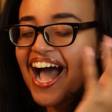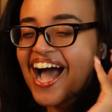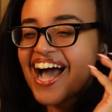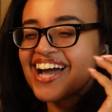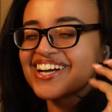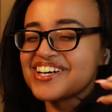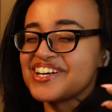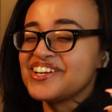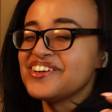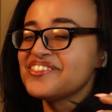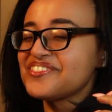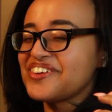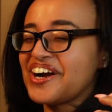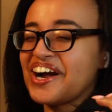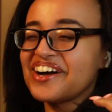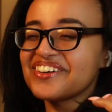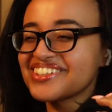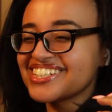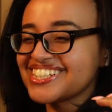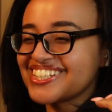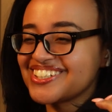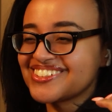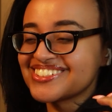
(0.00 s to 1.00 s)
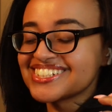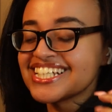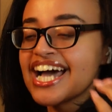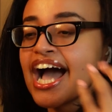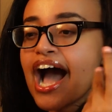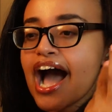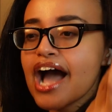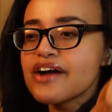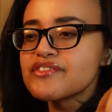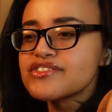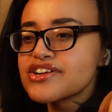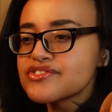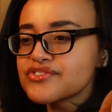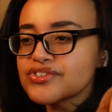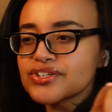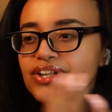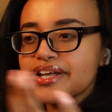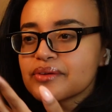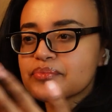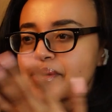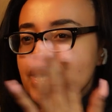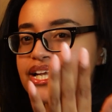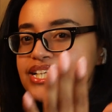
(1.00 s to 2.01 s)
I could have probably noticed. I've never
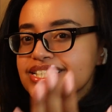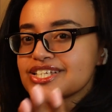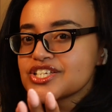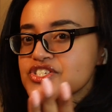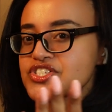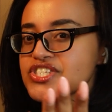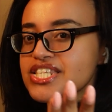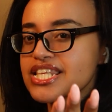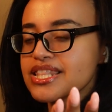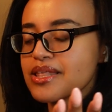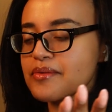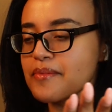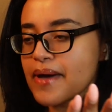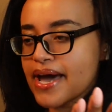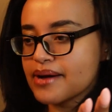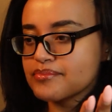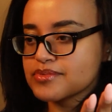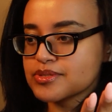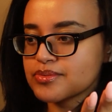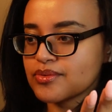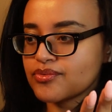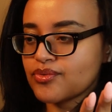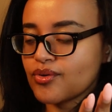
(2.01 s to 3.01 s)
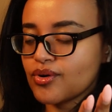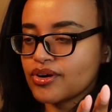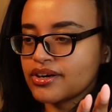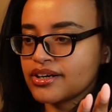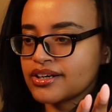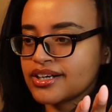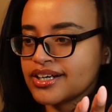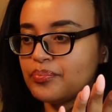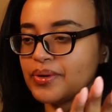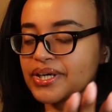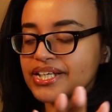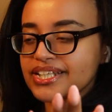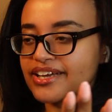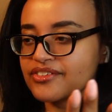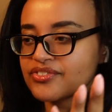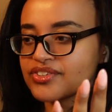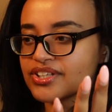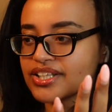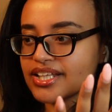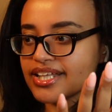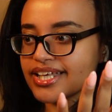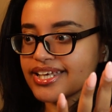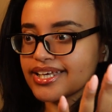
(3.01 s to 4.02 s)
like paid attention to the maps before, but I
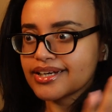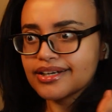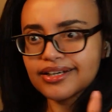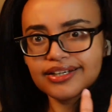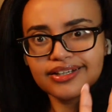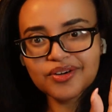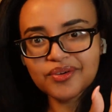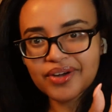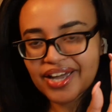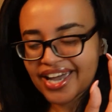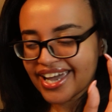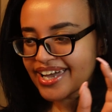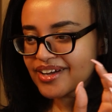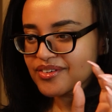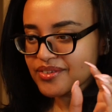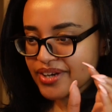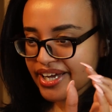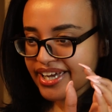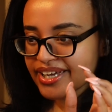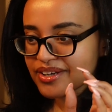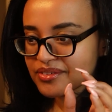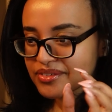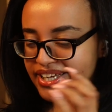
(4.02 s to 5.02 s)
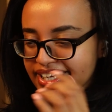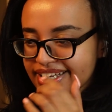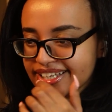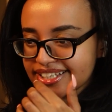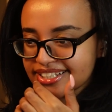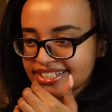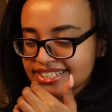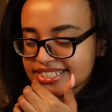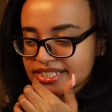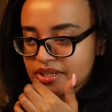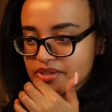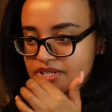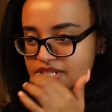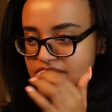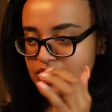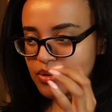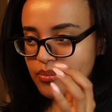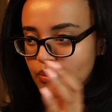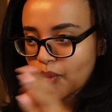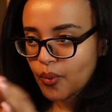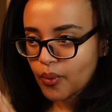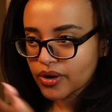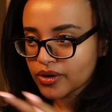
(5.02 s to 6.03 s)
feel like, okay. So there's
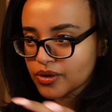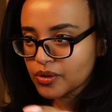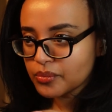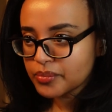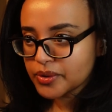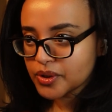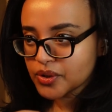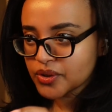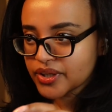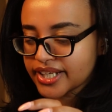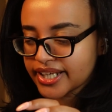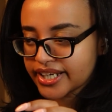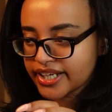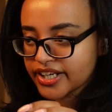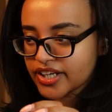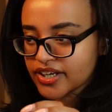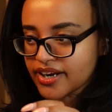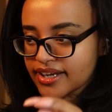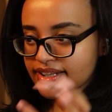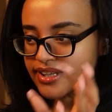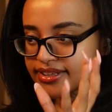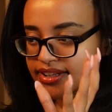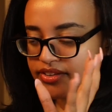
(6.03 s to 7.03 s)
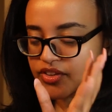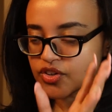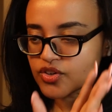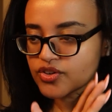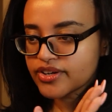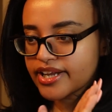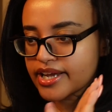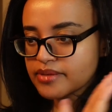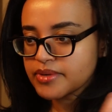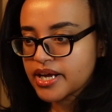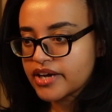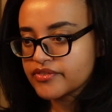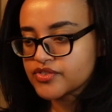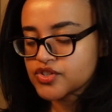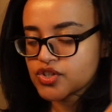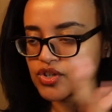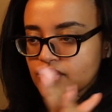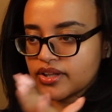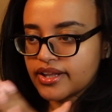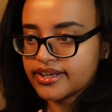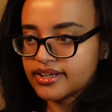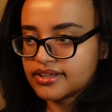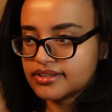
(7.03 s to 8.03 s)
some world building here. I like that they're named after
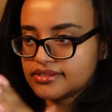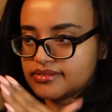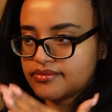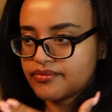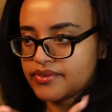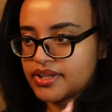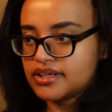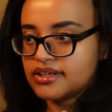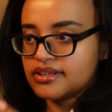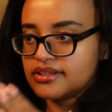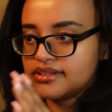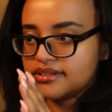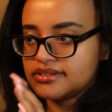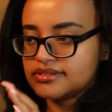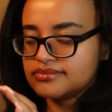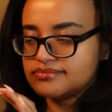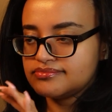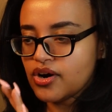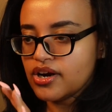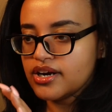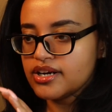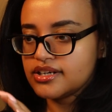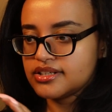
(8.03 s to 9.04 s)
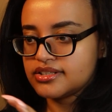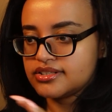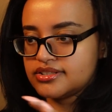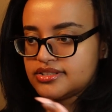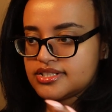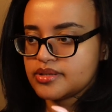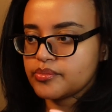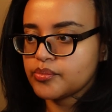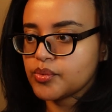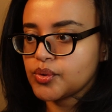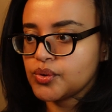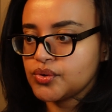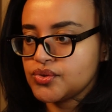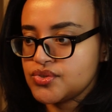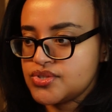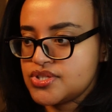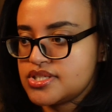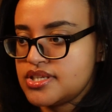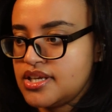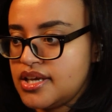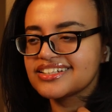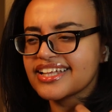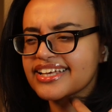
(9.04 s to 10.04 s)
like the card
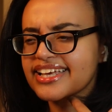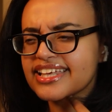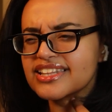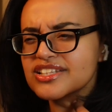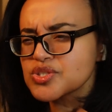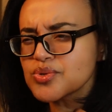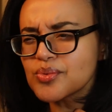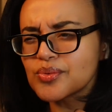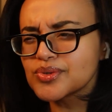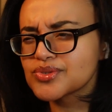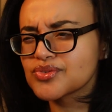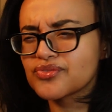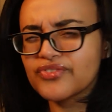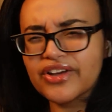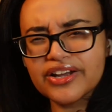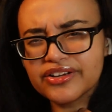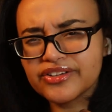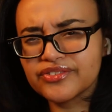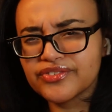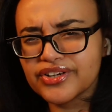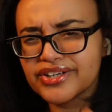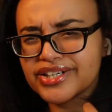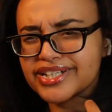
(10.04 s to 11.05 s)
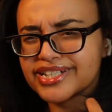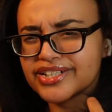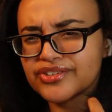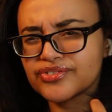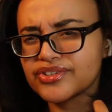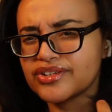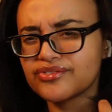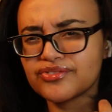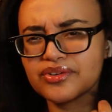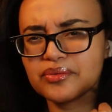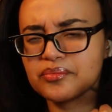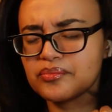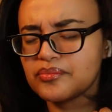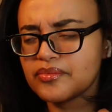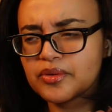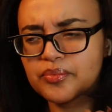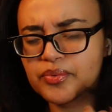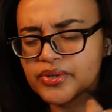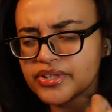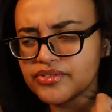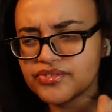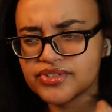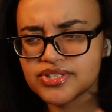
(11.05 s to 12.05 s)
symbols. Like, and this one was very, very different from the
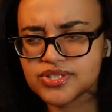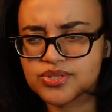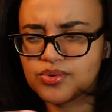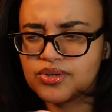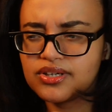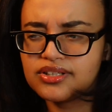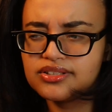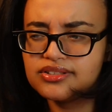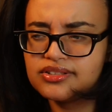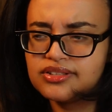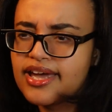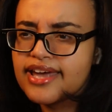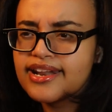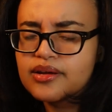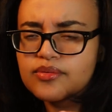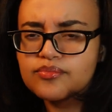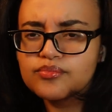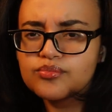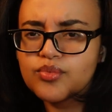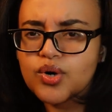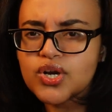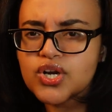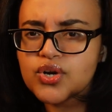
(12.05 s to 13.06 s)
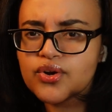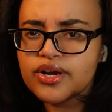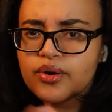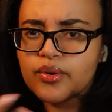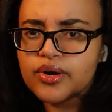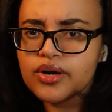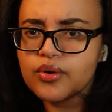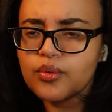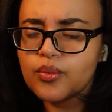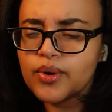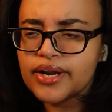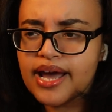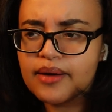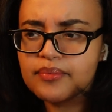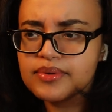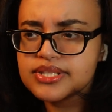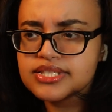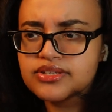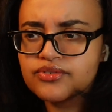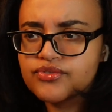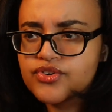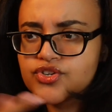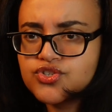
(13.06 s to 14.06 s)
previous one. And I'm wondering what
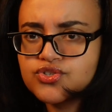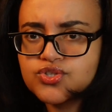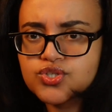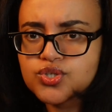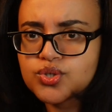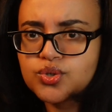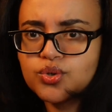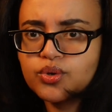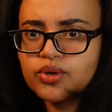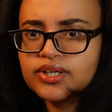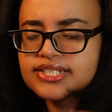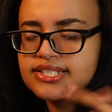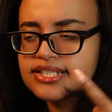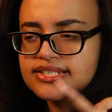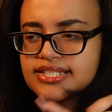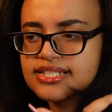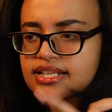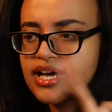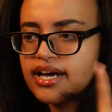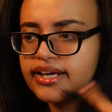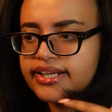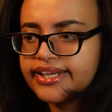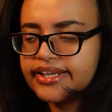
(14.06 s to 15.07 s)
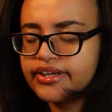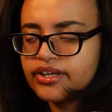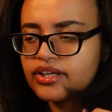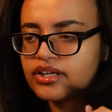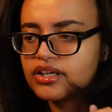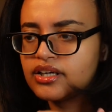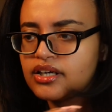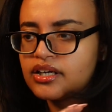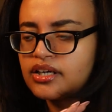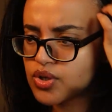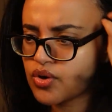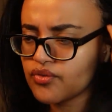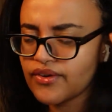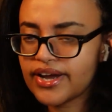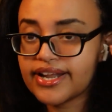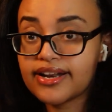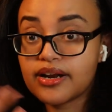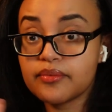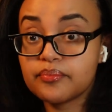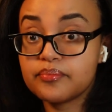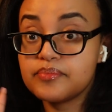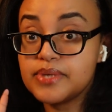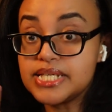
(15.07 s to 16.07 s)
happened to version 2 because it's not here. So if I
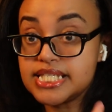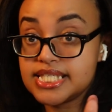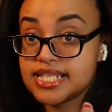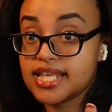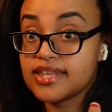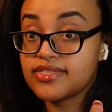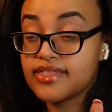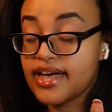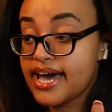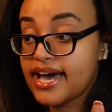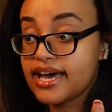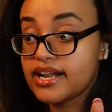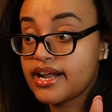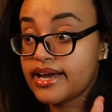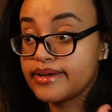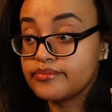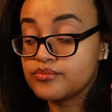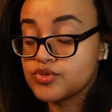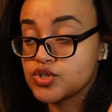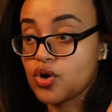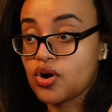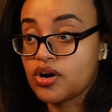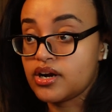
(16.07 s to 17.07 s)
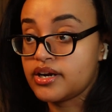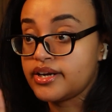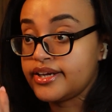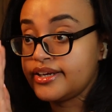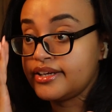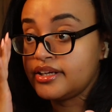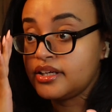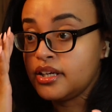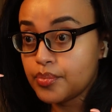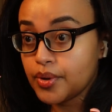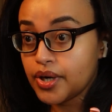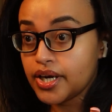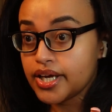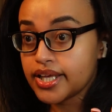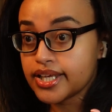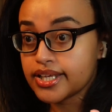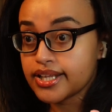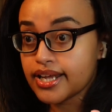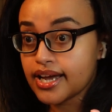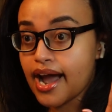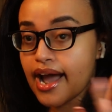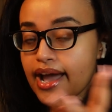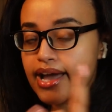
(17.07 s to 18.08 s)
end up missing that, I'm sorry.
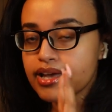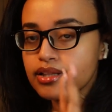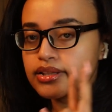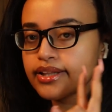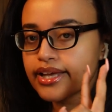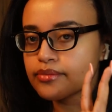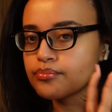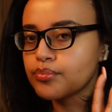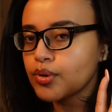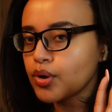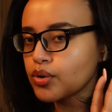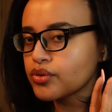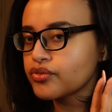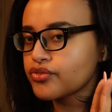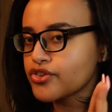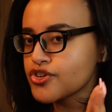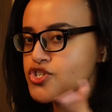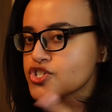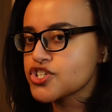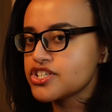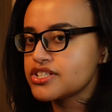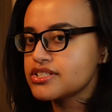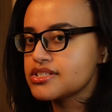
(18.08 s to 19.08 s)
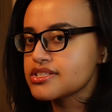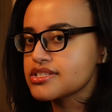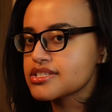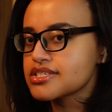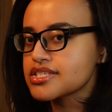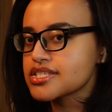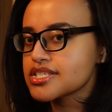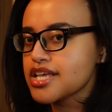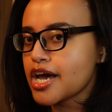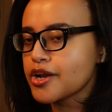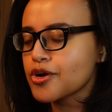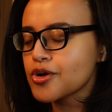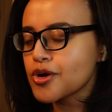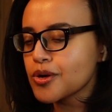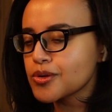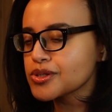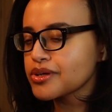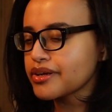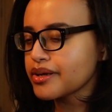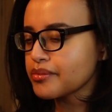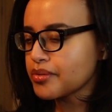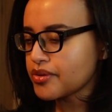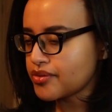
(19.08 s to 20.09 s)
But I like both versions. I don't know
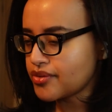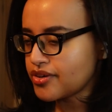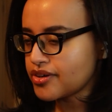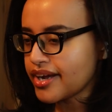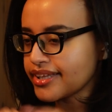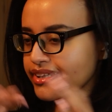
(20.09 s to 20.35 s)
which one I prefer.